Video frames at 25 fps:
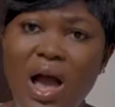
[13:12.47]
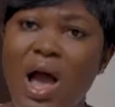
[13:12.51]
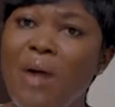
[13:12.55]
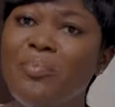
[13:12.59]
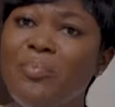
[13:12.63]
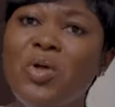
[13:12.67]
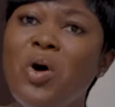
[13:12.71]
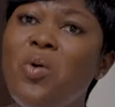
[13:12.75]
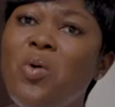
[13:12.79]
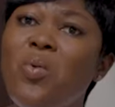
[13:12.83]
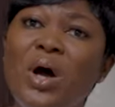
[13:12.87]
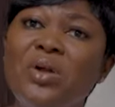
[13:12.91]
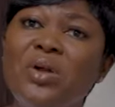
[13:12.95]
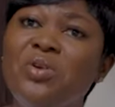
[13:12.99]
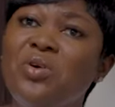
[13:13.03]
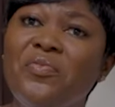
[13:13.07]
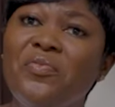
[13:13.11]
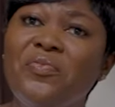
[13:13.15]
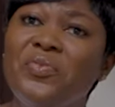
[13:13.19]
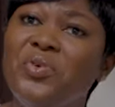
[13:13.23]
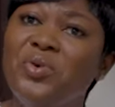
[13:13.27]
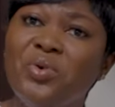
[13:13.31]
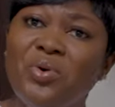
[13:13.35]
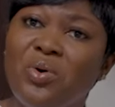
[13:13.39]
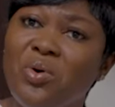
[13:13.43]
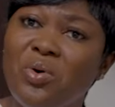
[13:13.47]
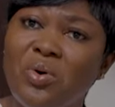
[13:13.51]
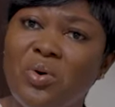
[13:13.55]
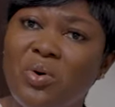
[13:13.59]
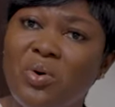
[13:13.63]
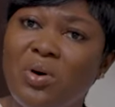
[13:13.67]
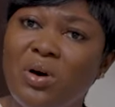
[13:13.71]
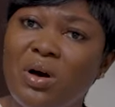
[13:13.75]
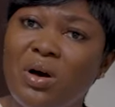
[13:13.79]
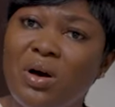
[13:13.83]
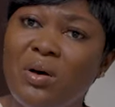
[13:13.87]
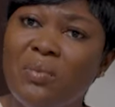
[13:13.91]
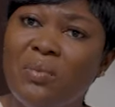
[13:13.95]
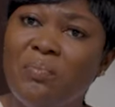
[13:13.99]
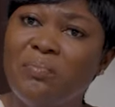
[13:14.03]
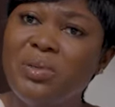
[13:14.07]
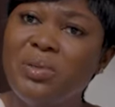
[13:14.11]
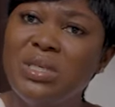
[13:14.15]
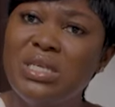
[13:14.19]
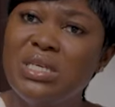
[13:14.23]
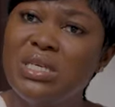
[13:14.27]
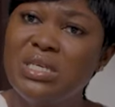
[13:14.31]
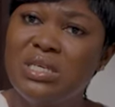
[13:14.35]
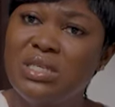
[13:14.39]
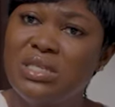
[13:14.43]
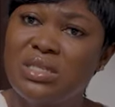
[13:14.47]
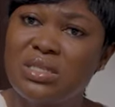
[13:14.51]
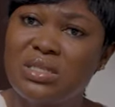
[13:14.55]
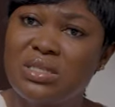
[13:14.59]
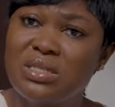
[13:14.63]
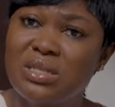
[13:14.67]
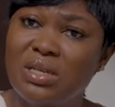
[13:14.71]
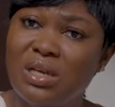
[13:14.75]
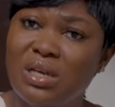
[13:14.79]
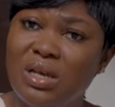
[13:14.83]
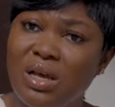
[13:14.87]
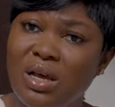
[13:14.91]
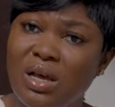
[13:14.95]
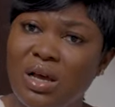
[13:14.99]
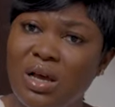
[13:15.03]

I'm not one of you. Please.